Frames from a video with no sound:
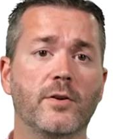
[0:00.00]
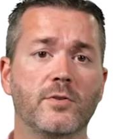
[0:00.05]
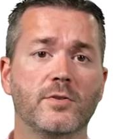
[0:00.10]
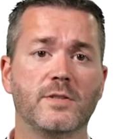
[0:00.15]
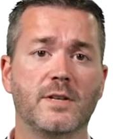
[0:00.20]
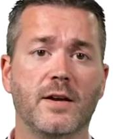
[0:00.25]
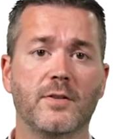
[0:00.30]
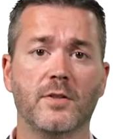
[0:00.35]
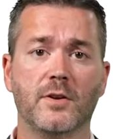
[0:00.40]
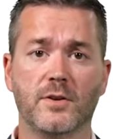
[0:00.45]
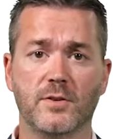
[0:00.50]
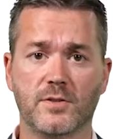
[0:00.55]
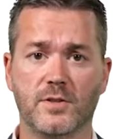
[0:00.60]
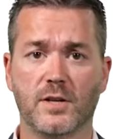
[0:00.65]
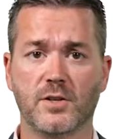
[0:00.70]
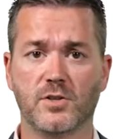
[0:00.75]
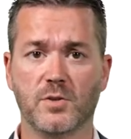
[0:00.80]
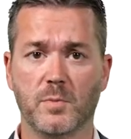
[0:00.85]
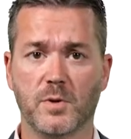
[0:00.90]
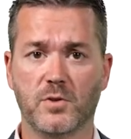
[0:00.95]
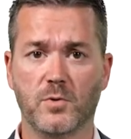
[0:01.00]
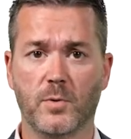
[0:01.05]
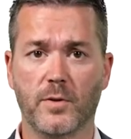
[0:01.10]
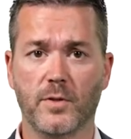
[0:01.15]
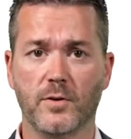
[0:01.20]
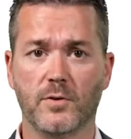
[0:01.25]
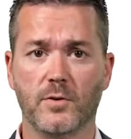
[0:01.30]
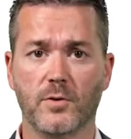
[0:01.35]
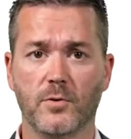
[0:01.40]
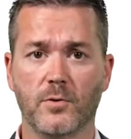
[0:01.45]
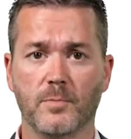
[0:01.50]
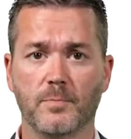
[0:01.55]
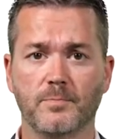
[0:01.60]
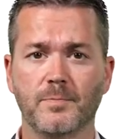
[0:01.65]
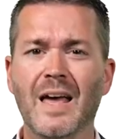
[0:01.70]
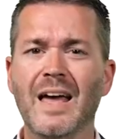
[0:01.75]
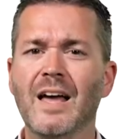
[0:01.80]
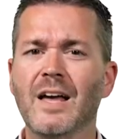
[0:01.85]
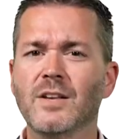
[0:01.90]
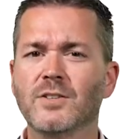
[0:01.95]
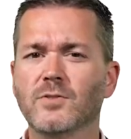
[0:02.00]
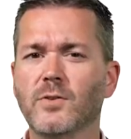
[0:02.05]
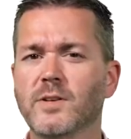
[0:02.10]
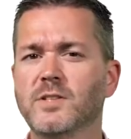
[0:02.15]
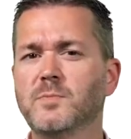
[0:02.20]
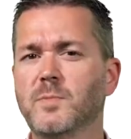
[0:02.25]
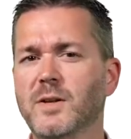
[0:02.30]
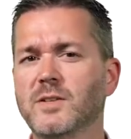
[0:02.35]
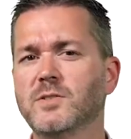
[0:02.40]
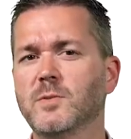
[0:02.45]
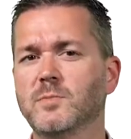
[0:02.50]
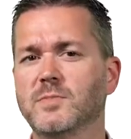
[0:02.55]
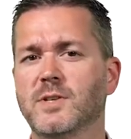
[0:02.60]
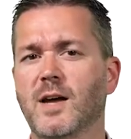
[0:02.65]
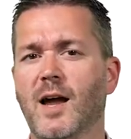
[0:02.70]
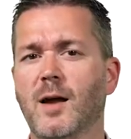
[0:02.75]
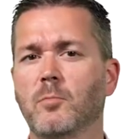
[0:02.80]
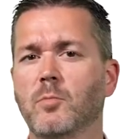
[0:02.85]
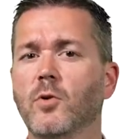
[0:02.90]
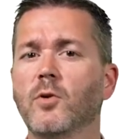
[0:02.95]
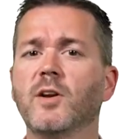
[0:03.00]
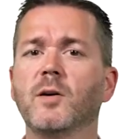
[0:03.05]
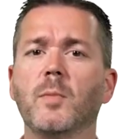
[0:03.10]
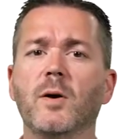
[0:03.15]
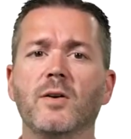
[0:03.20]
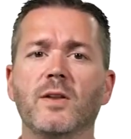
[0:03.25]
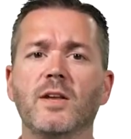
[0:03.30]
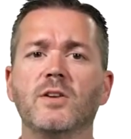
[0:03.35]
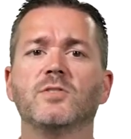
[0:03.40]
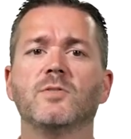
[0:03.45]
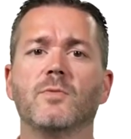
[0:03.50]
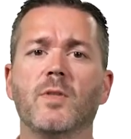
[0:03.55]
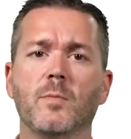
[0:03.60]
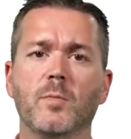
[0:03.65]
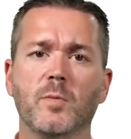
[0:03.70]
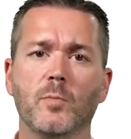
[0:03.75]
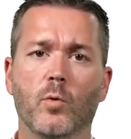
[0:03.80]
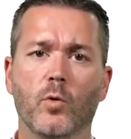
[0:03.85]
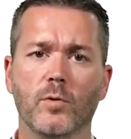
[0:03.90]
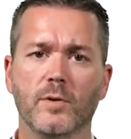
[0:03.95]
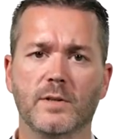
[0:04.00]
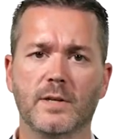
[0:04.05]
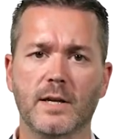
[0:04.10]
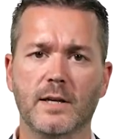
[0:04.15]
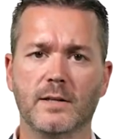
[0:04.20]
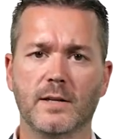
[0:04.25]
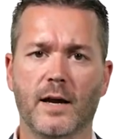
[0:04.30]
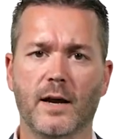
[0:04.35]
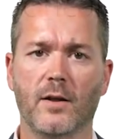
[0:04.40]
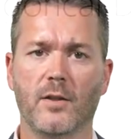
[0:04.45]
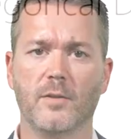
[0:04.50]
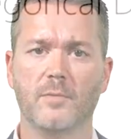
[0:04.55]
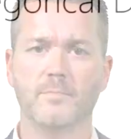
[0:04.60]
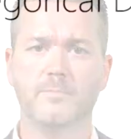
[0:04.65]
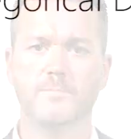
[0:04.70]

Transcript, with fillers: understand the distinction between the two. So let's spend some time learning about each of them in more detail.